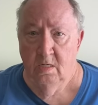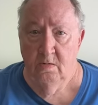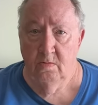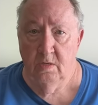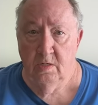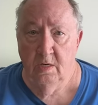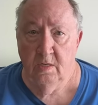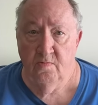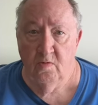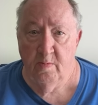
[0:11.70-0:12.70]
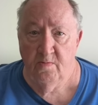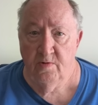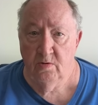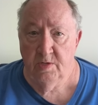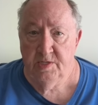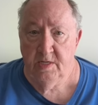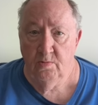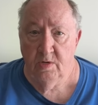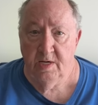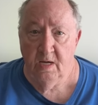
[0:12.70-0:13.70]
Well, I was looking for my phone to see
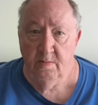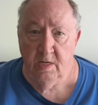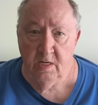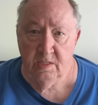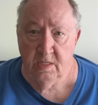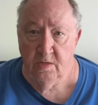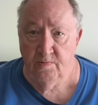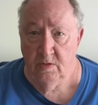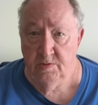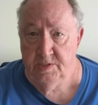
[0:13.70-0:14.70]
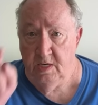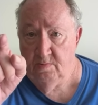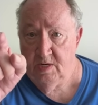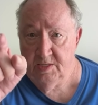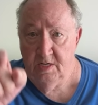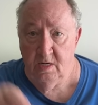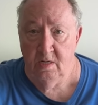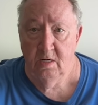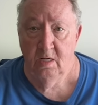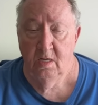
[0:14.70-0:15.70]
what time it is, and the phone's sitting right
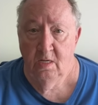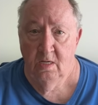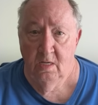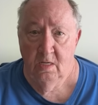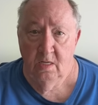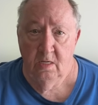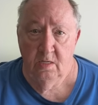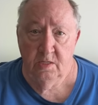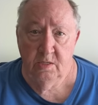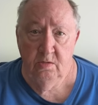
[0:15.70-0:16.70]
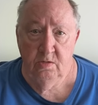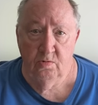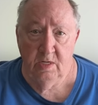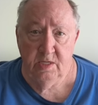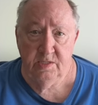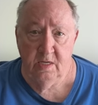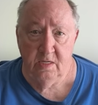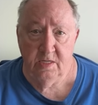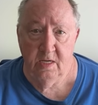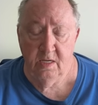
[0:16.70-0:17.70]
there. It's
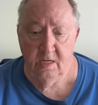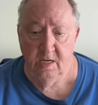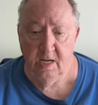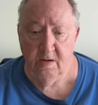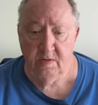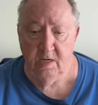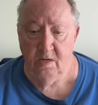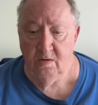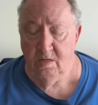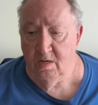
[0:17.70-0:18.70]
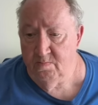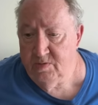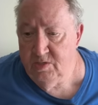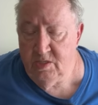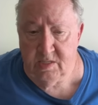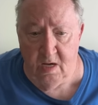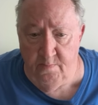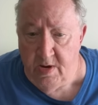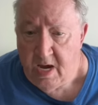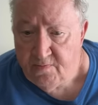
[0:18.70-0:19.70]
2:26 in the afternoon. I just
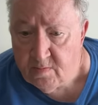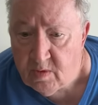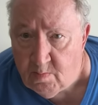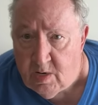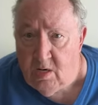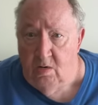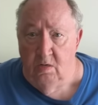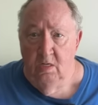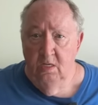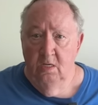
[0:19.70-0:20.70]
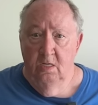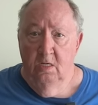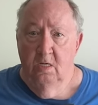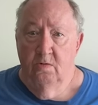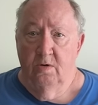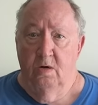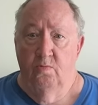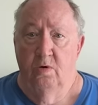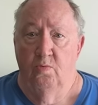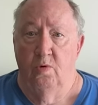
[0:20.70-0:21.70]
got back from the mall where I
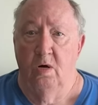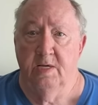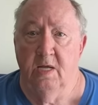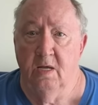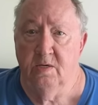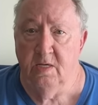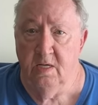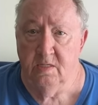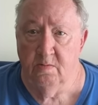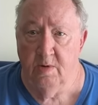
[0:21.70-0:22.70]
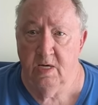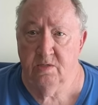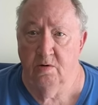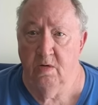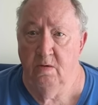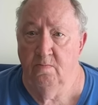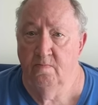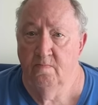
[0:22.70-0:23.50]
walked down to get some ice cream